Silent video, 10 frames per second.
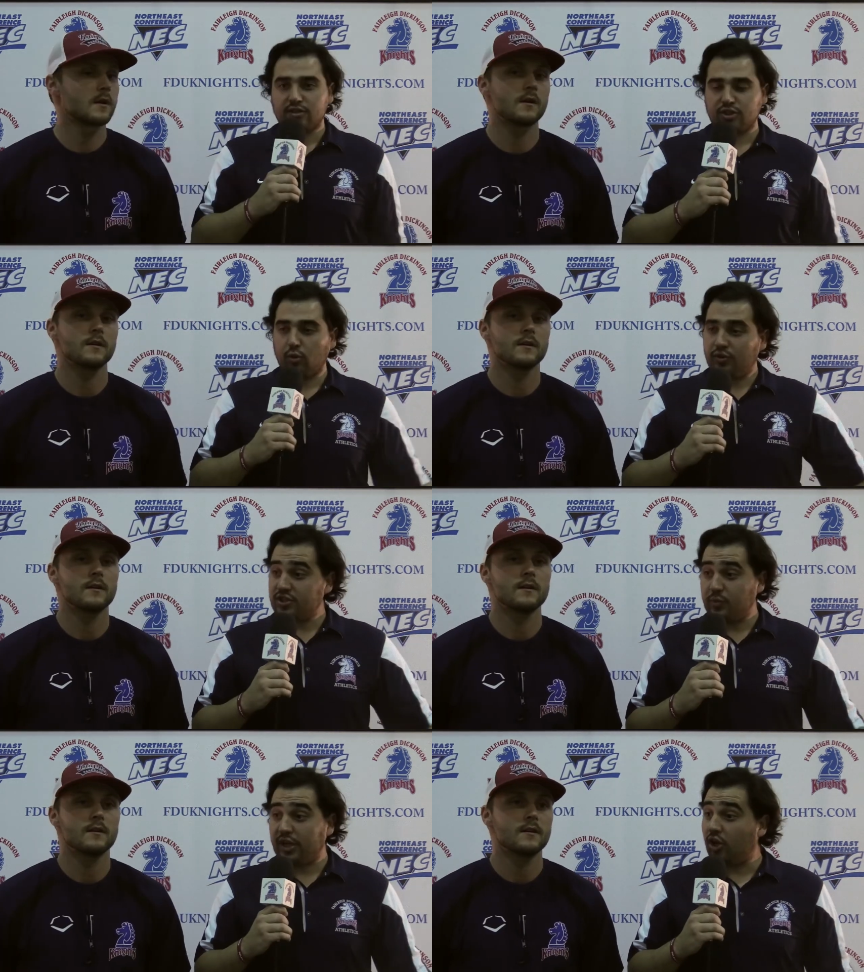Speaker 1: so
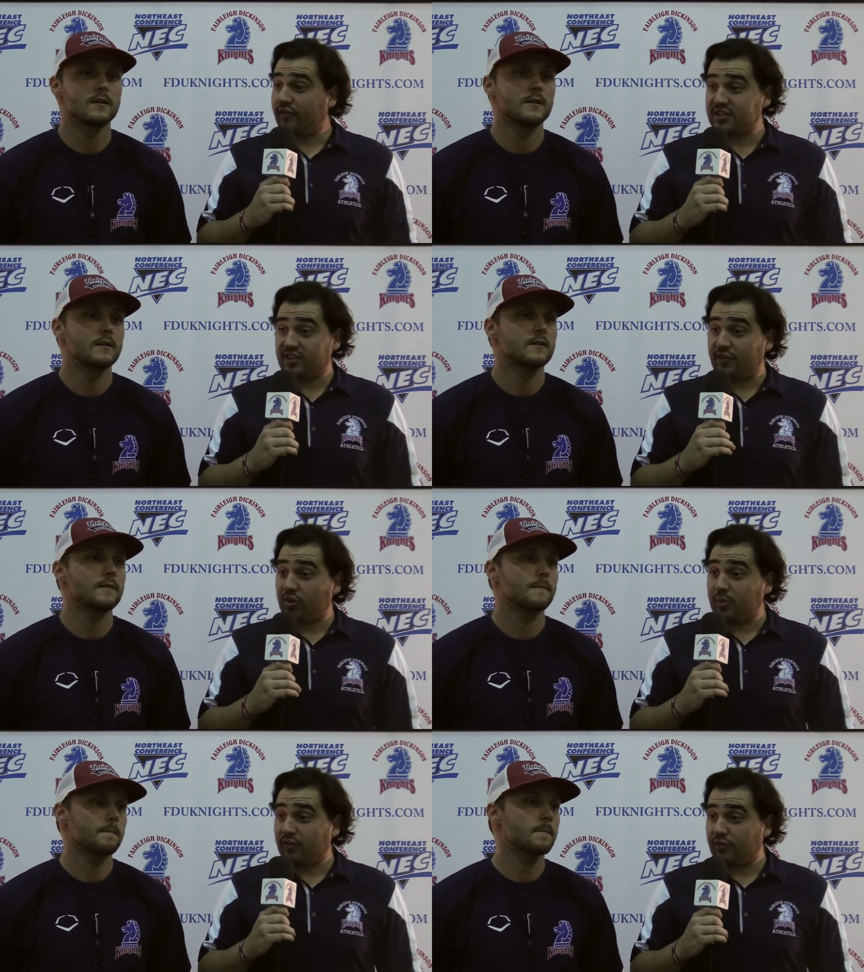this weekend, obviously, very
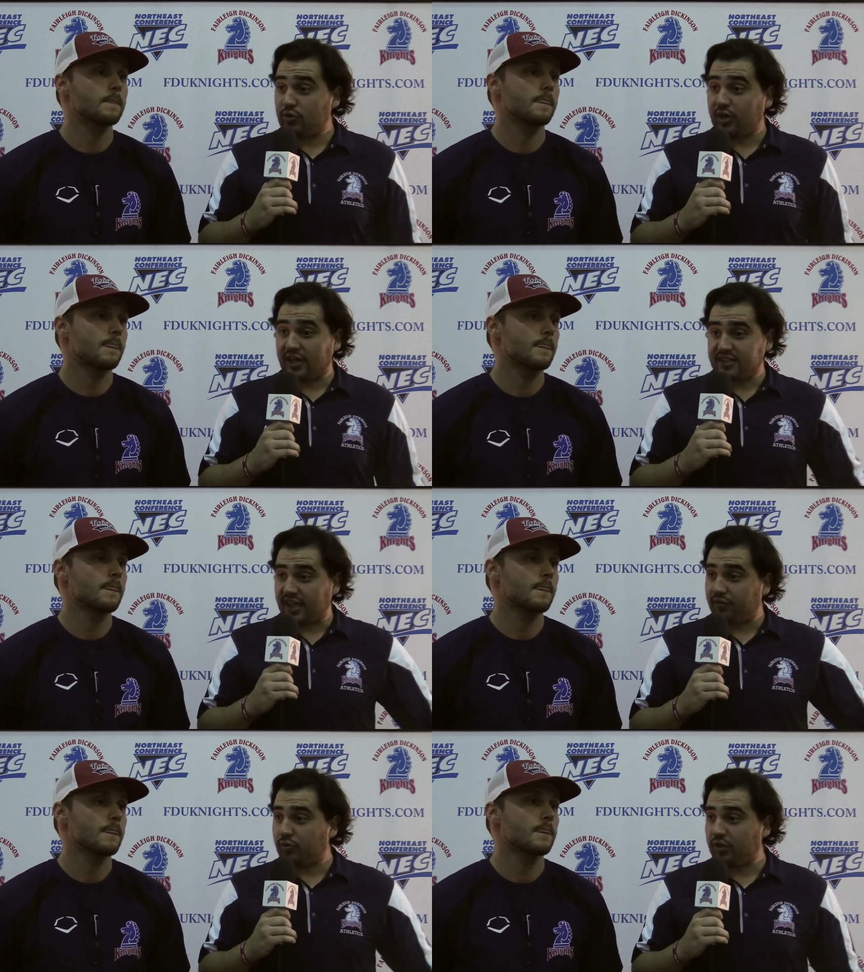big for you guys to
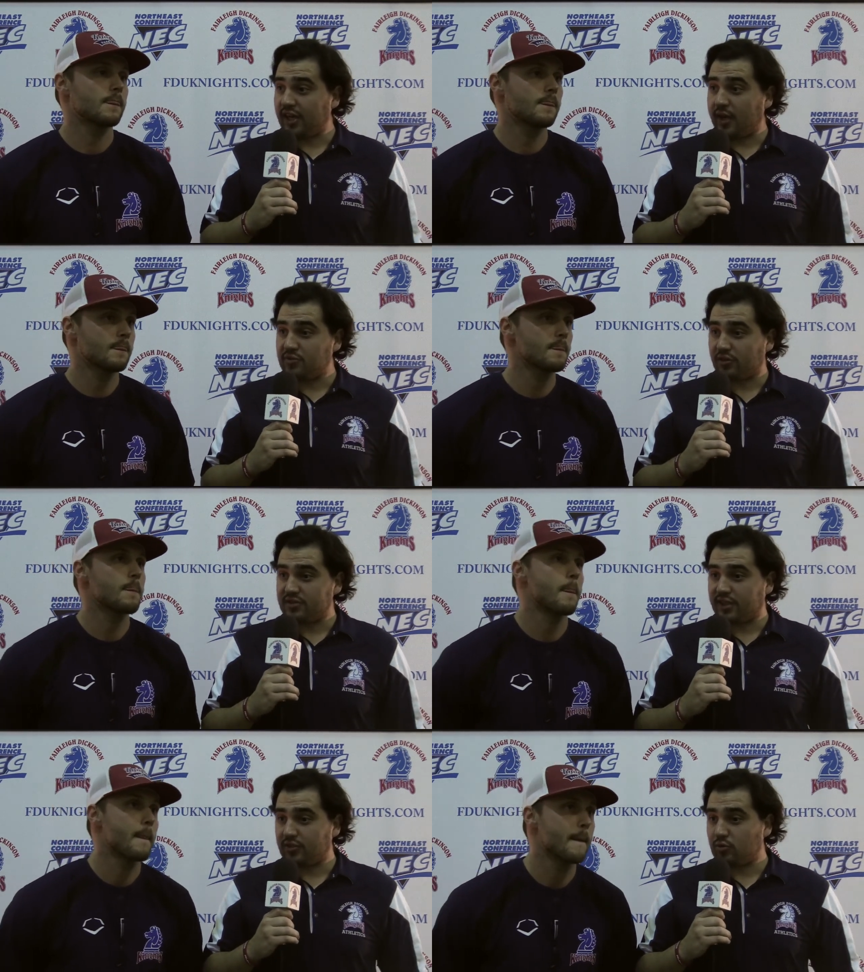have three games on the
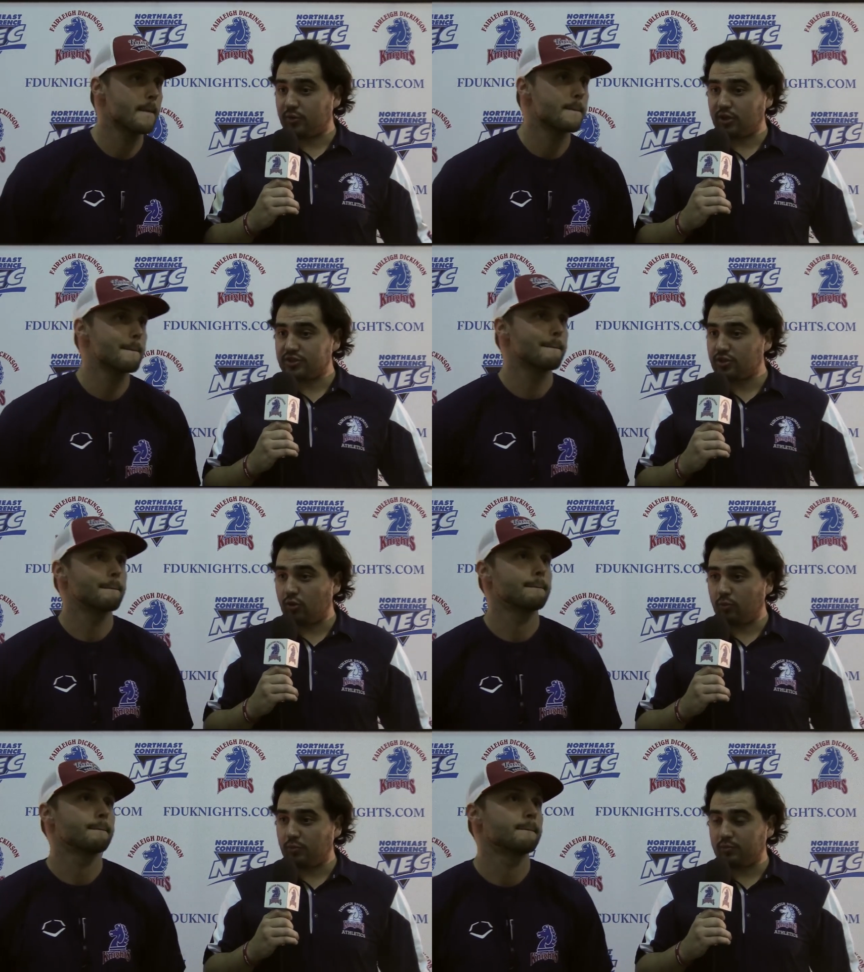schedule, but
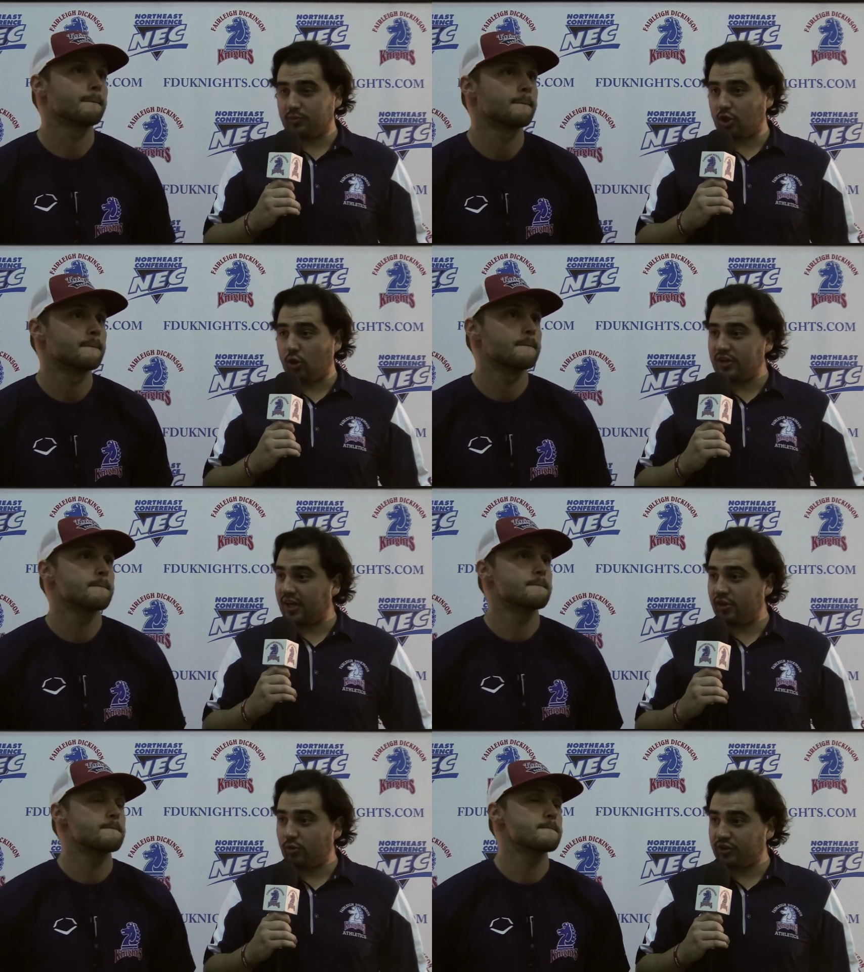also going down
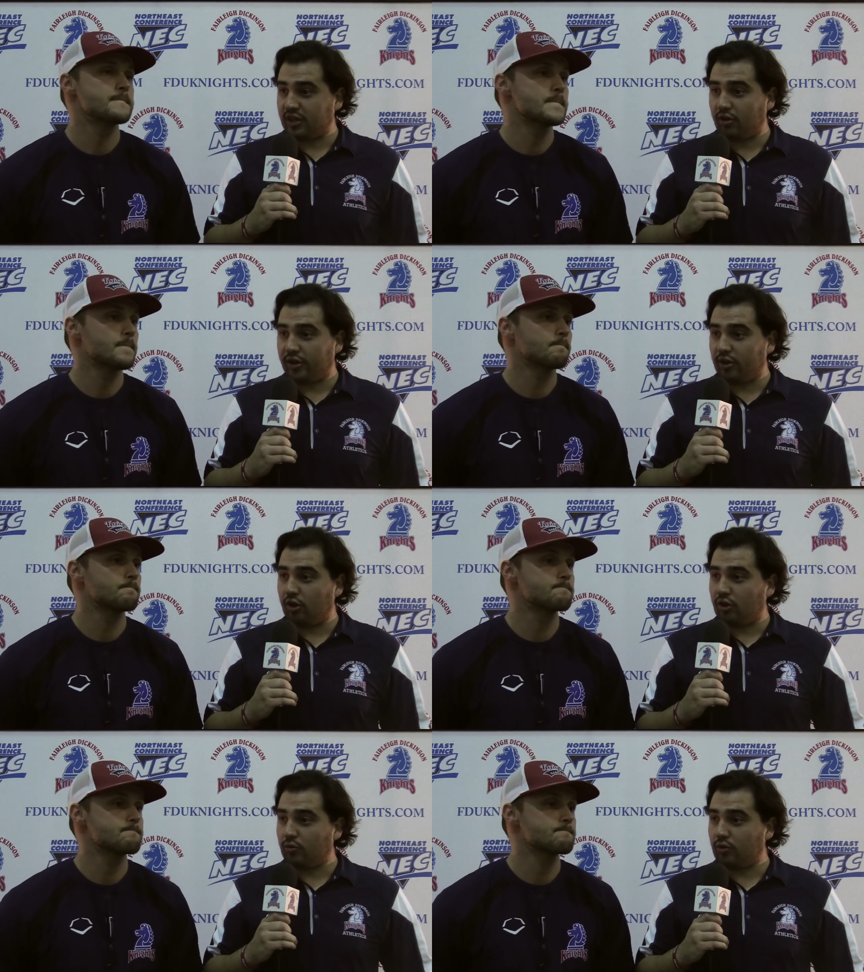to North Carolina,
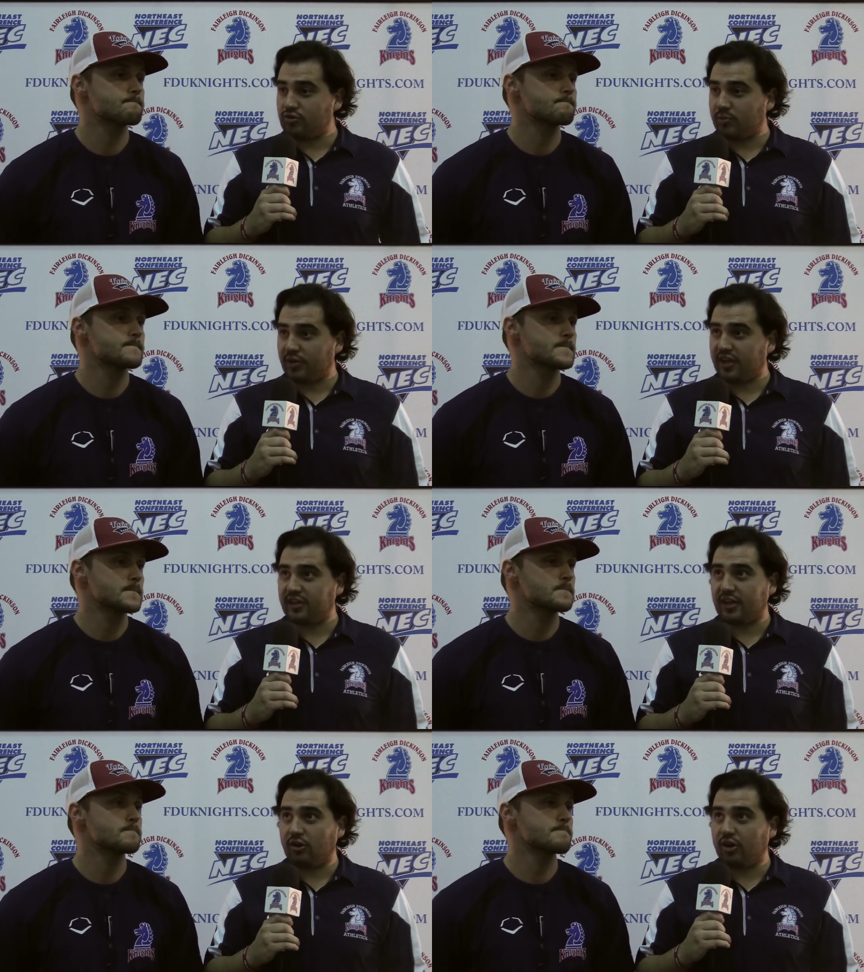long road trip like
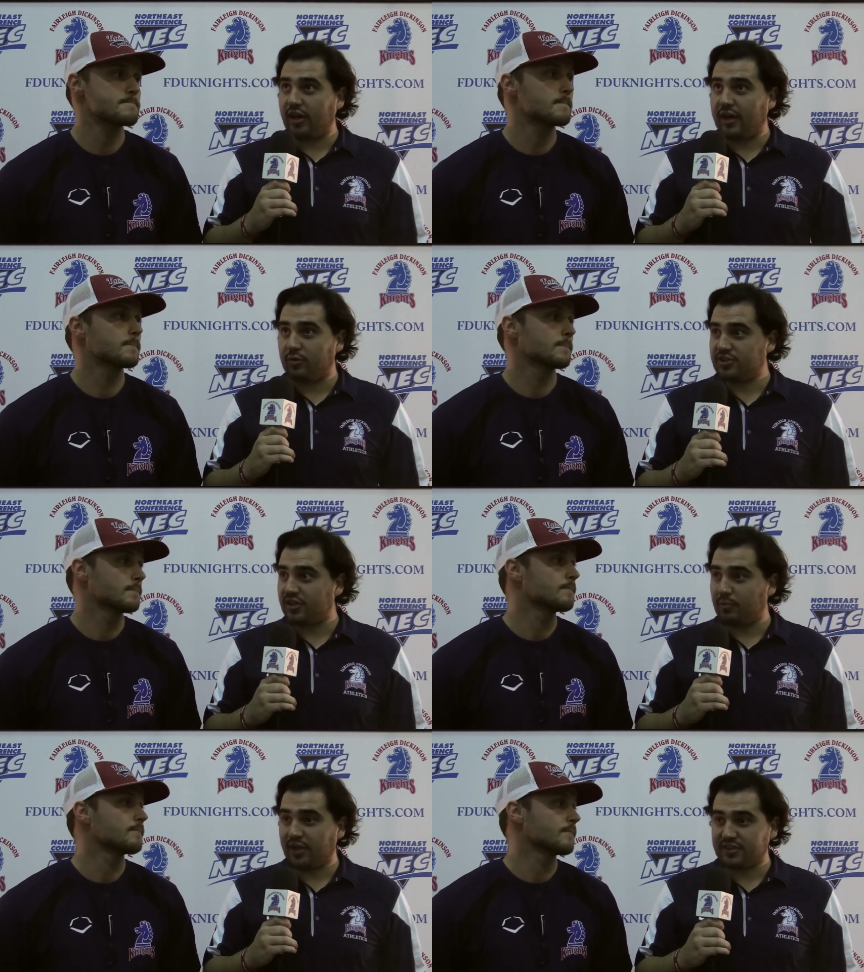that, a lot of hours in
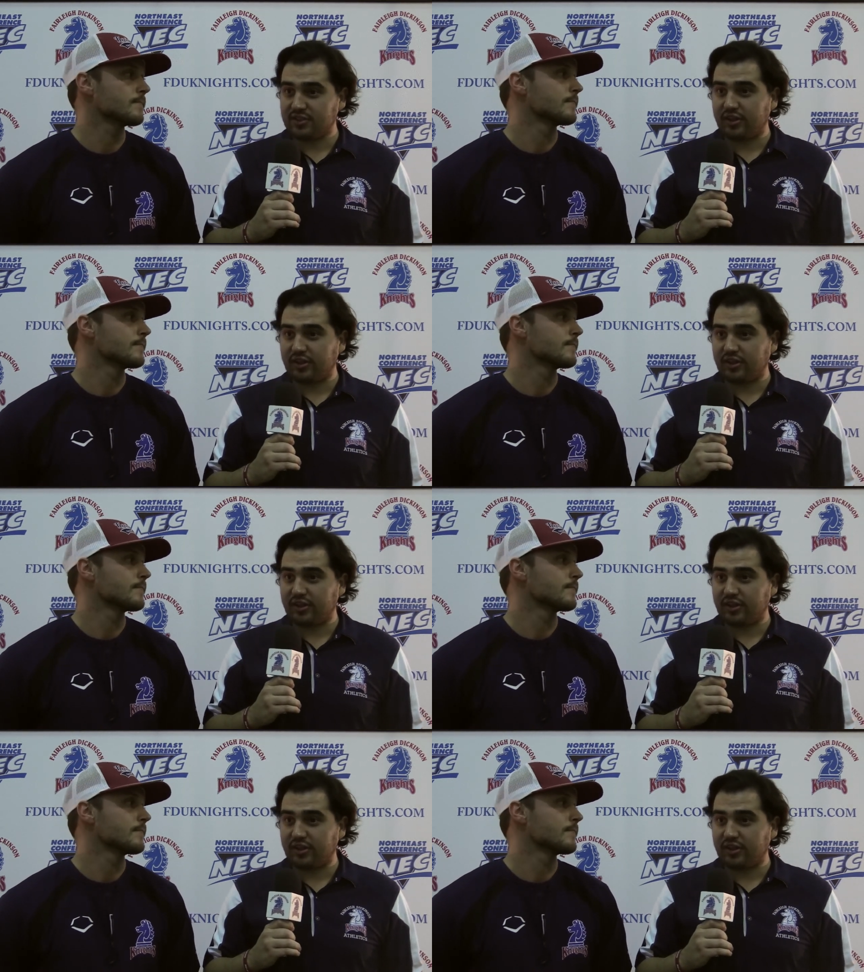the bus,